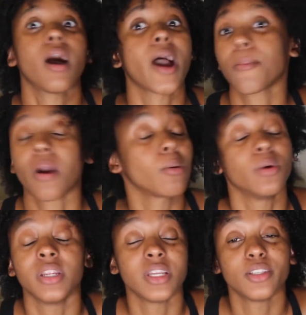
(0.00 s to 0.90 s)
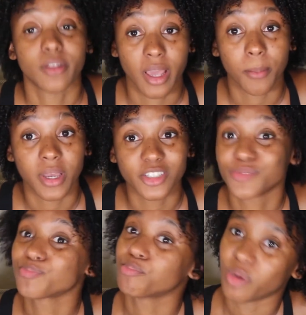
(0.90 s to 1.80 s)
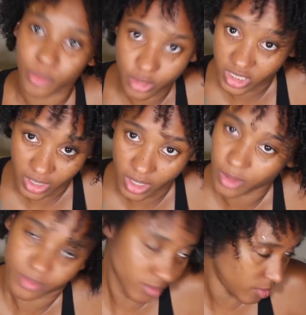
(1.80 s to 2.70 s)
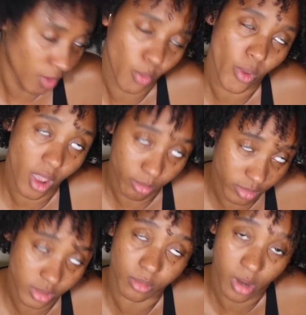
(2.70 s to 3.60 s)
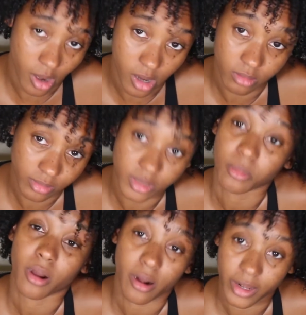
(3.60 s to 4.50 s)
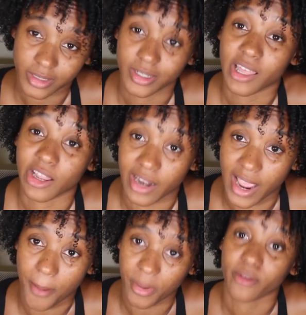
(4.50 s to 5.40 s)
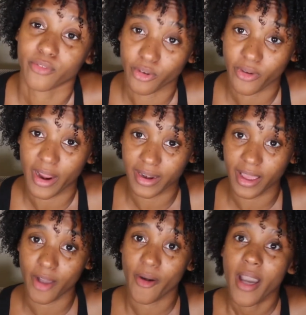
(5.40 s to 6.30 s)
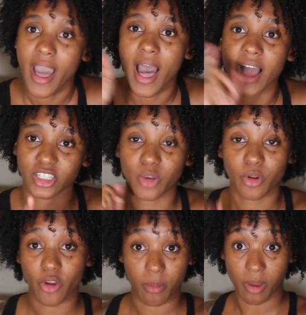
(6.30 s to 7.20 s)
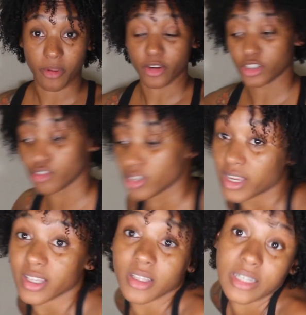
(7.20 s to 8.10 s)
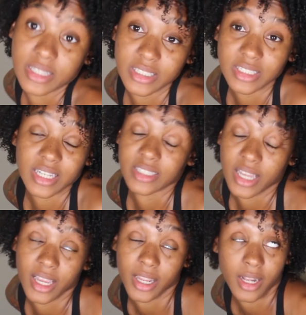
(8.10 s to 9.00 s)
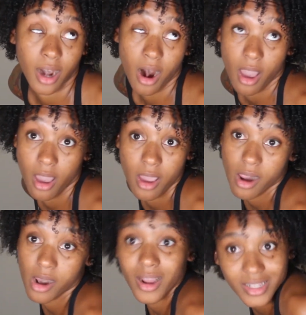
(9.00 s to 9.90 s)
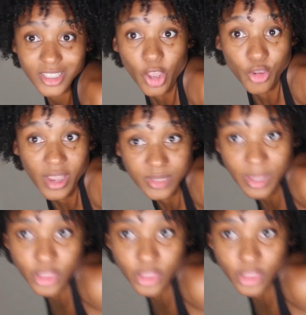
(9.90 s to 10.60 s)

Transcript: I probably didn't do that much. But we'll see what happens tomorrow. Tomorrow is another day. But for right now, actually I'm gonna grab my mirror too so I can look at this as I tell you guys my